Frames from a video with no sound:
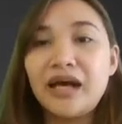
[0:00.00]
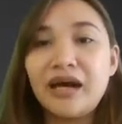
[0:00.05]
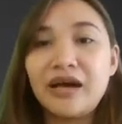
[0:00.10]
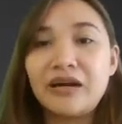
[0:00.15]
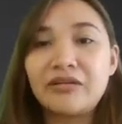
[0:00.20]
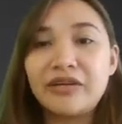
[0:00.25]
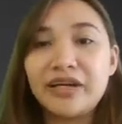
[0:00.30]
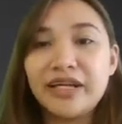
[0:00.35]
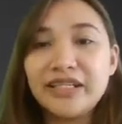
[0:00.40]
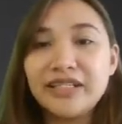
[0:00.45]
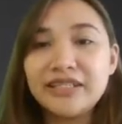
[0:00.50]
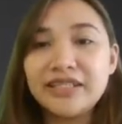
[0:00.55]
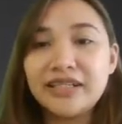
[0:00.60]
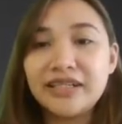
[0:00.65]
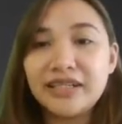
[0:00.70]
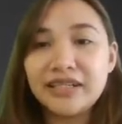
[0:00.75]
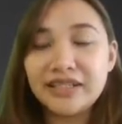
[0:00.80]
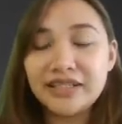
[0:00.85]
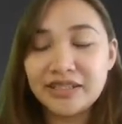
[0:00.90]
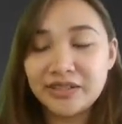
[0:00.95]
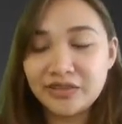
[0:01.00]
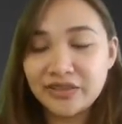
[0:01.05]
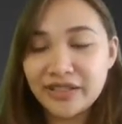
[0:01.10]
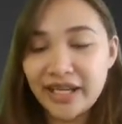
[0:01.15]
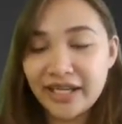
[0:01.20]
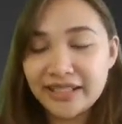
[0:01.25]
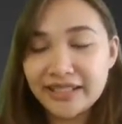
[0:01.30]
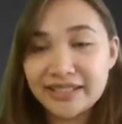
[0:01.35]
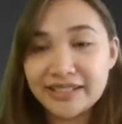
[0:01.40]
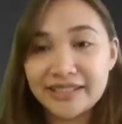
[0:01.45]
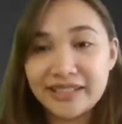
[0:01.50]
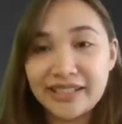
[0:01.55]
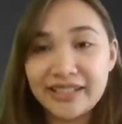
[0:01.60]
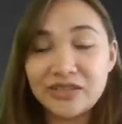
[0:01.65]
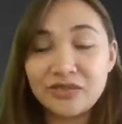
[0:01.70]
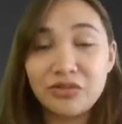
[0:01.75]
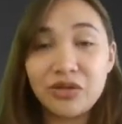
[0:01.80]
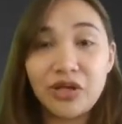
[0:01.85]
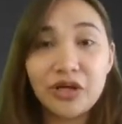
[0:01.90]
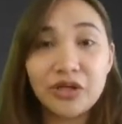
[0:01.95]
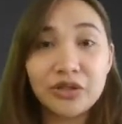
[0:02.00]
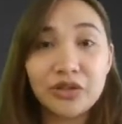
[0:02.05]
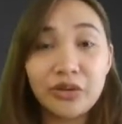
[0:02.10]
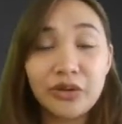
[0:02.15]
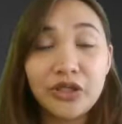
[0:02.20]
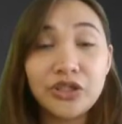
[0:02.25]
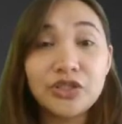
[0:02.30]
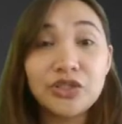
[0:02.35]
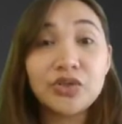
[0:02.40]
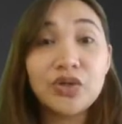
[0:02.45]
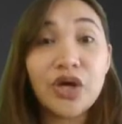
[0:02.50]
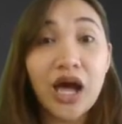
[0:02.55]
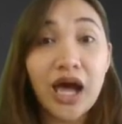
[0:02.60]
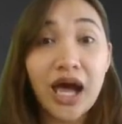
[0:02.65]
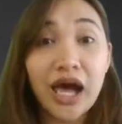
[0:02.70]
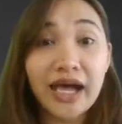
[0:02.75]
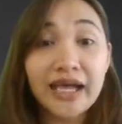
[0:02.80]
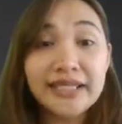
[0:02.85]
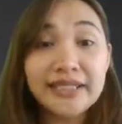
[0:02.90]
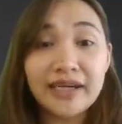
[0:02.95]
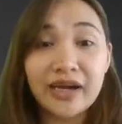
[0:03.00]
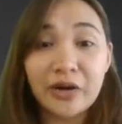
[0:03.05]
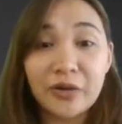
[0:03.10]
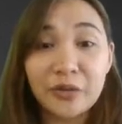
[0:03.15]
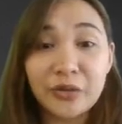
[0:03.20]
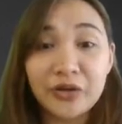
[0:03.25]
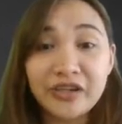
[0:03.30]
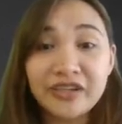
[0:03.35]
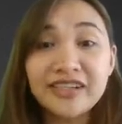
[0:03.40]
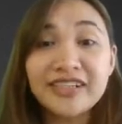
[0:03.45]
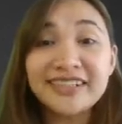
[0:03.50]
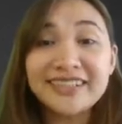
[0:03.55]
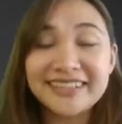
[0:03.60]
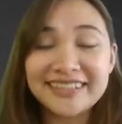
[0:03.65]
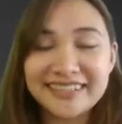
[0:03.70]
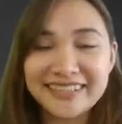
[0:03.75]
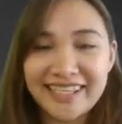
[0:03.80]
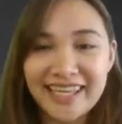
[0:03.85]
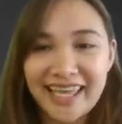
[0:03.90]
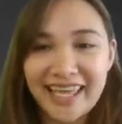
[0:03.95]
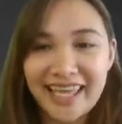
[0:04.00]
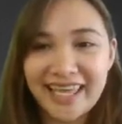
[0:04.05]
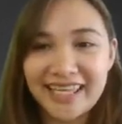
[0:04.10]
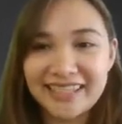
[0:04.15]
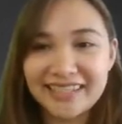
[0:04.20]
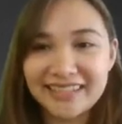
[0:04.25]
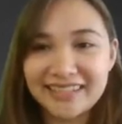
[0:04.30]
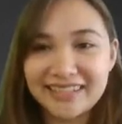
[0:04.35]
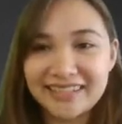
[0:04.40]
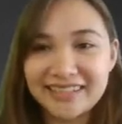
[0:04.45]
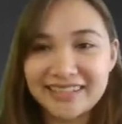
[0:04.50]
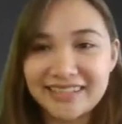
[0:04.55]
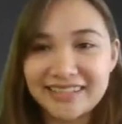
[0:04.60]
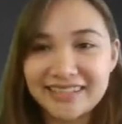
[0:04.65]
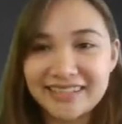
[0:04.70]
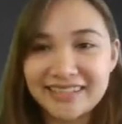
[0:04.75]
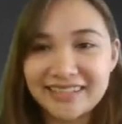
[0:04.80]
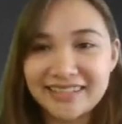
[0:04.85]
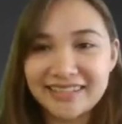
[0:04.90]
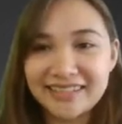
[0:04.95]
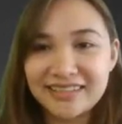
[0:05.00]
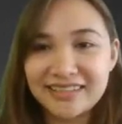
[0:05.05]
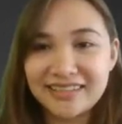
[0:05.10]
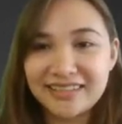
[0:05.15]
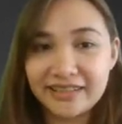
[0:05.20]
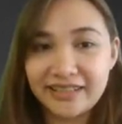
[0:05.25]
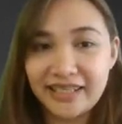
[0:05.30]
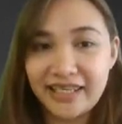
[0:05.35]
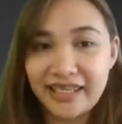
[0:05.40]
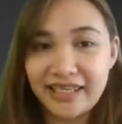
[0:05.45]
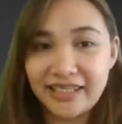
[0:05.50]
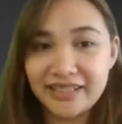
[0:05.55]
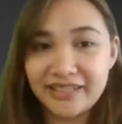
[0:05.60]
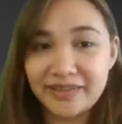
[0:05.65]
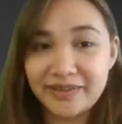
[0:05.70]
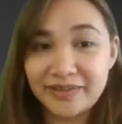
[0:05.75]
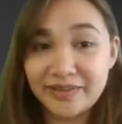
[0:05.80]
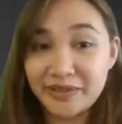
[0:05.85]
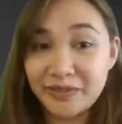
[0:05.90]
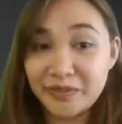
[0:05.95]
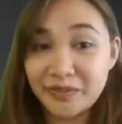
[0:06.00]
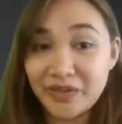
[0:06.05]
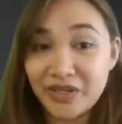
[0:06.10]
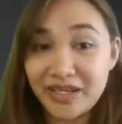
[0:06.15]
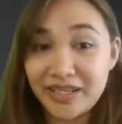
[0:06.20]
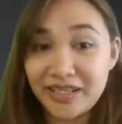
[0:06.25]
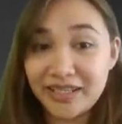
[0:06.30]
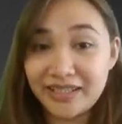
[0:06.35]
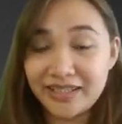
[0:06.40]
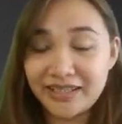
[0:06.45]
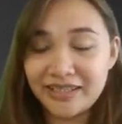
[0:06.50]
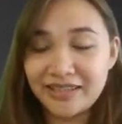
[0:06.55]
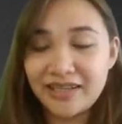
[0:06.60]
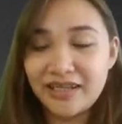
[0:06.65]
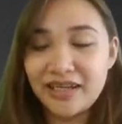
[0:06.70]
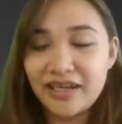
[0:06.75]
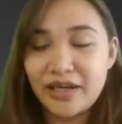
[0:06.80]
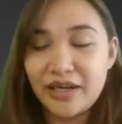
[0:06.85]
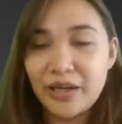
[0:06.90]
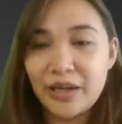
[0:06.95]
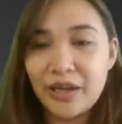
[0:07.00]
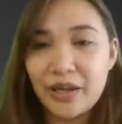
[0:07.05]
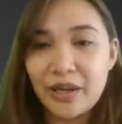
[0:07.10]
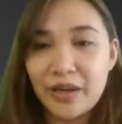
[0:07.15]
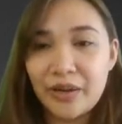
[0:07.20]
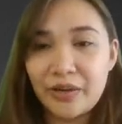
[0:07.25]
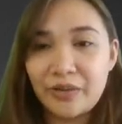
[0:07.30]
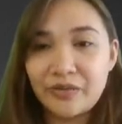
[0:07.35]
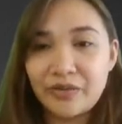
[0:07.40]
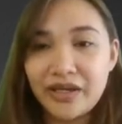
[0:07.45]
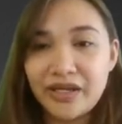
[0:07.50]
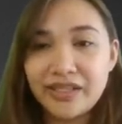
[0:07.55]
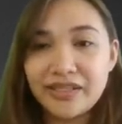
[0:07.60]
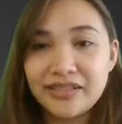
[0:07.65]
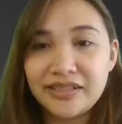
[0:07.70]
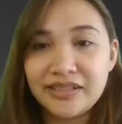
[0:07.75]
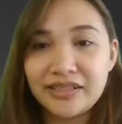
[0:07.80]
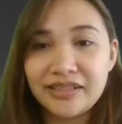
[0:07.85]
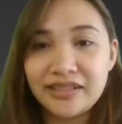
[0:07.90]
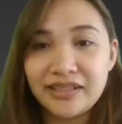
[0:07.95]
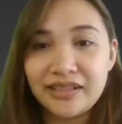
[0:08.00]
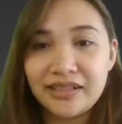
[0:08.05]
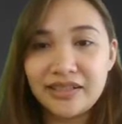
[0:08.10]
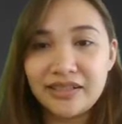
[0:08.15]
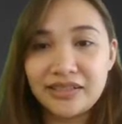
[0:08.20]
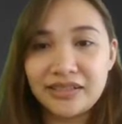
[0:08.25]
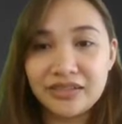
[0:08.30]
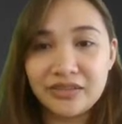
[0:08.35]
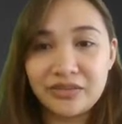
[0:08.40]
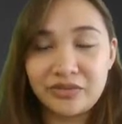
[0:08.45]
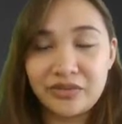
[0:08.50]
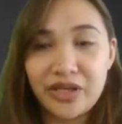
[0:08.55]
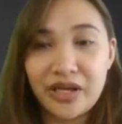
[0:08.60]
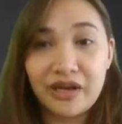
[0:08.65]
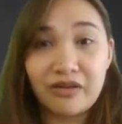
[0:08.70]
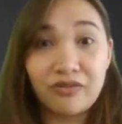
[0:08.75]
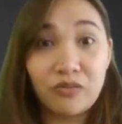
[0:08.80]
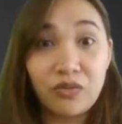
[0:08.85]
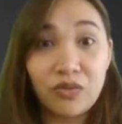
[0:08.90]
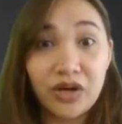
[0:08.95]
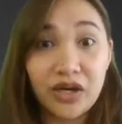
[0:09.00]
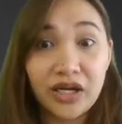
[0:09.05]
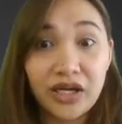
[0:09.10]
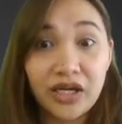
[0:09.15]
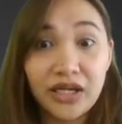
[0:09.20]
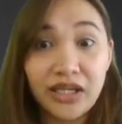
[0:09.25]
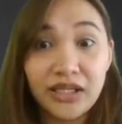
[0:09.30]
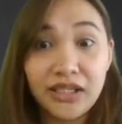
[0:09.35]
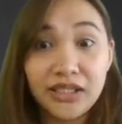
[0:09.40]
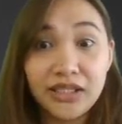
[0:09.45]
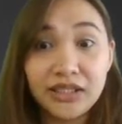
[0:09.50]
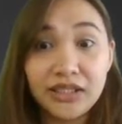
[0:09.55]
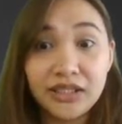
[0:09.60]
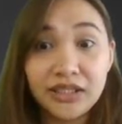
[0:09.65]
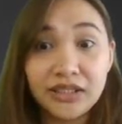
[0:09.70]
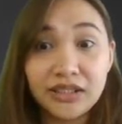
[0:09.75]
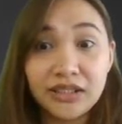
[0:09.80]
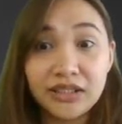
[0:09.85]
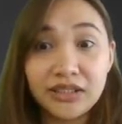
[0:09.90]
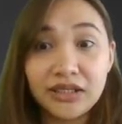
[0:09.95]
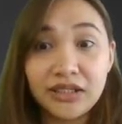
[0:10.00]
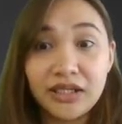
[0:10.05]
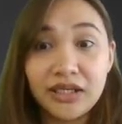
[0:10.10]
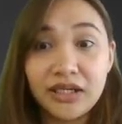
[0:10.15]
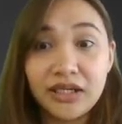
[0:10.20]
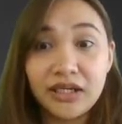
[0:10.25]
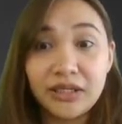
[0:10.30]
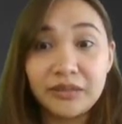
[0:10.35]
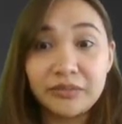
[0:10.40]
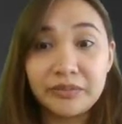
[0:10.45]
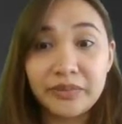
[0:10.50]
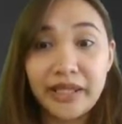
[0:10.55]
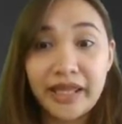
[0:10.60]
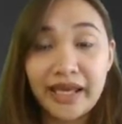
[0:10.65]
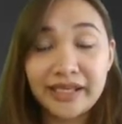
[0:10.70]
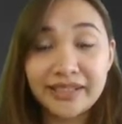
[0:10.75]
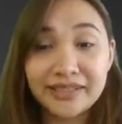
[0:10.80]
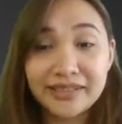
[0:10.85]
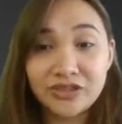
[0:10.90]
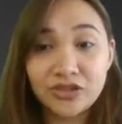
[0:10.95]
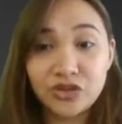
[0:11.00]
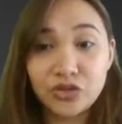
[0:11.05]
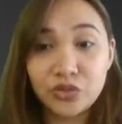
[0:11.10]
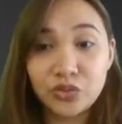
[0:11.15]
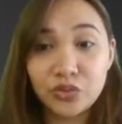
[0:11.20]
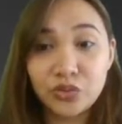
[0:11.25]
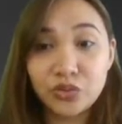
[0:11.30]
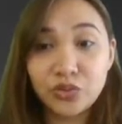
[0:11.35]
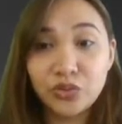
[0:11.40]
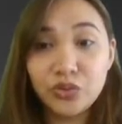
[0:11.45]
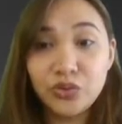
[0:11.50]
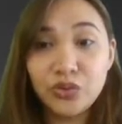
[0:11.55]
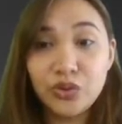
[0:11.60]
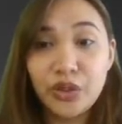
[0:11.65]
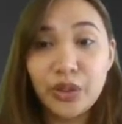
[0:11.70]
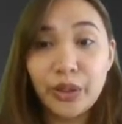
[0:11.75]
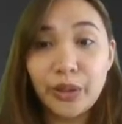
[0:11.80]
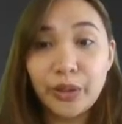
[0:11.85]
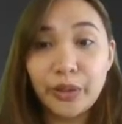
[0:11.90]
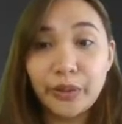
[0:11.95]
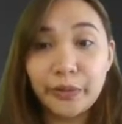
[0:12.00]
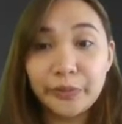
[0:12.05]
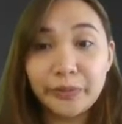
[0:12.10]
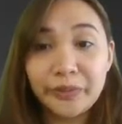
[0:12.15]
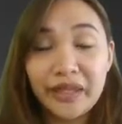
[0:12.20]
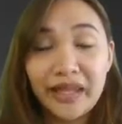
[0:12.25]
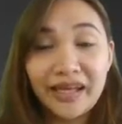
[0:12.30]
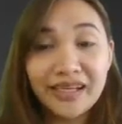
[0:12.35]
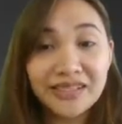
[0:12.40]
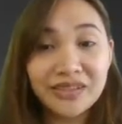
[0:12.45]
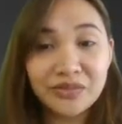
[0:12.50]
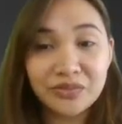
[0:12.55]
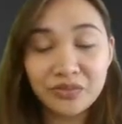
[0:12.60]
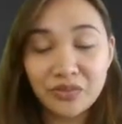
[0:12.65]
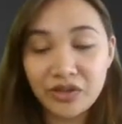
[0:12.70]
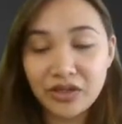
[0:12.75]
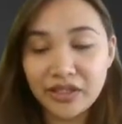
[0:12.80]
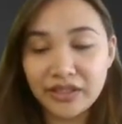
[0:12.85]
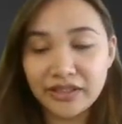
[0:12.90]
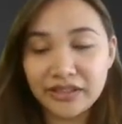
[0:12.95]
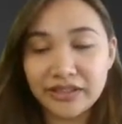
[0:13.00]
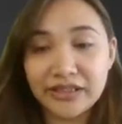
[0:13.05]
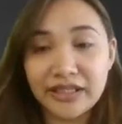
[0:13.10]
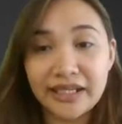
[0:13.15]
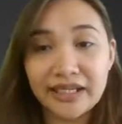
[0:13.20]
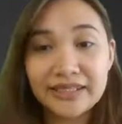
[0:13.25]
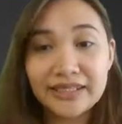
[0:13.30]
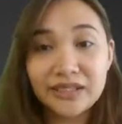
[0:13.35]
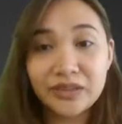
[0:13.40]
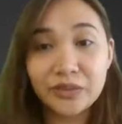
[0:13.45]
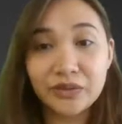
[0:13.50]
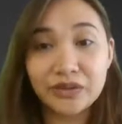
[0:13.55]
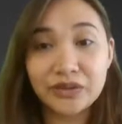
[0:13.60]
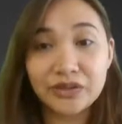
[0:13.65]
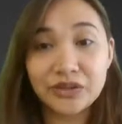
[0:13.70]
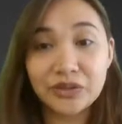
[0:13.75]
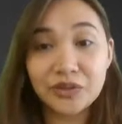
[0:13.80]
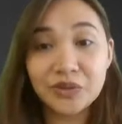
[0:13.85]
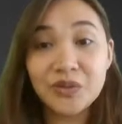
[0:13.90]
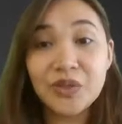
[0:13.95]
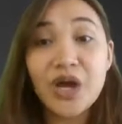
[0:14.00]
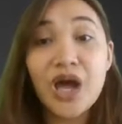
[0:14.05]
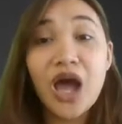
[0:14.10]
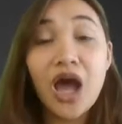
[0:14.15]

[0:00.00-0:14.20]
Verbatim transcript: All right. So next is we are going to add our tens. Okay, so this one. All right. So we have 1 plus 2 plus 1 that is equal to